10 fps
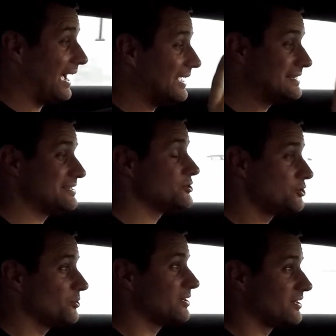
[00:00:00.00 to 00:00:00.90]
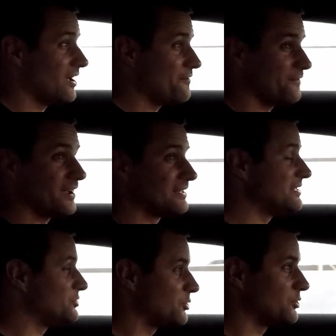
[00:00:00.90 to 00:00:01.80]
didn't do it enough. I
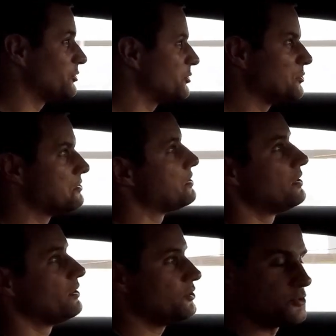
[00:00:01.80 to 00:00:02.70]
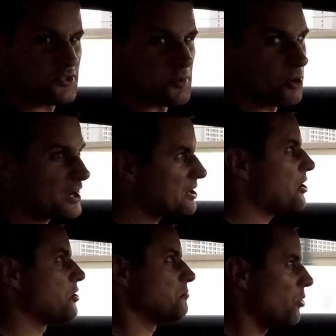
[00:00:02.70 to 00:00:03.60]
need to use the brake
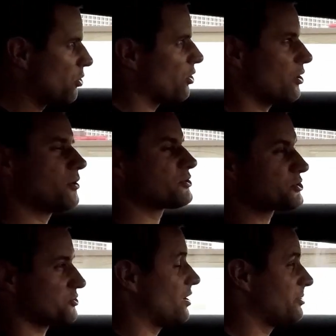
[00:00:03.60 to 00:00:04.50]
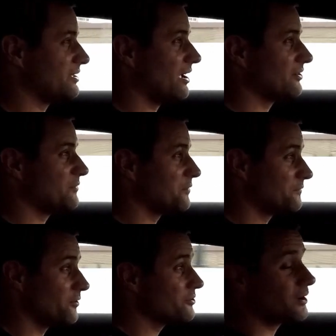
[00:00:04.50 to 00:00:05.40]
cone more, scrub it down even
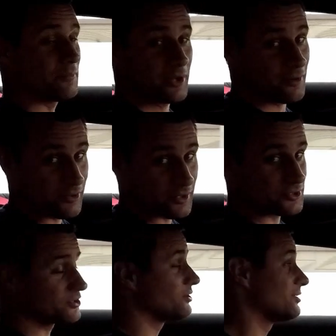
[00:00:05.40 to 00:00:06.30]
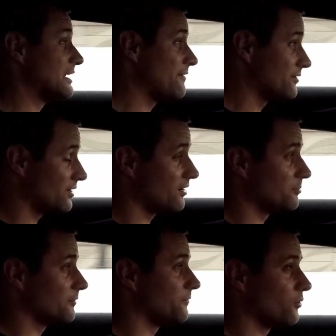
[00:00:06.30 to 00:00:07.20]
further. I'm not really sure, never done it
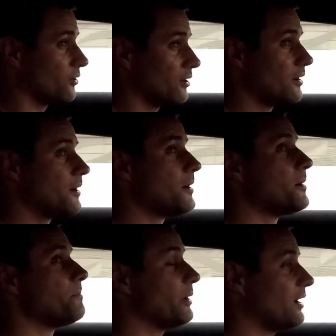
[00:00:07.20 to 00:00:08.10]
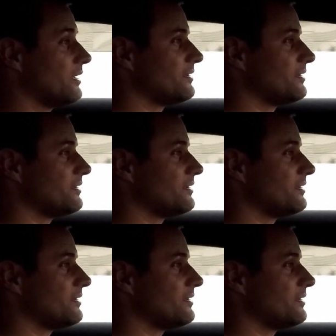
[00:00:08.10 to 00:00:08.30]
before, but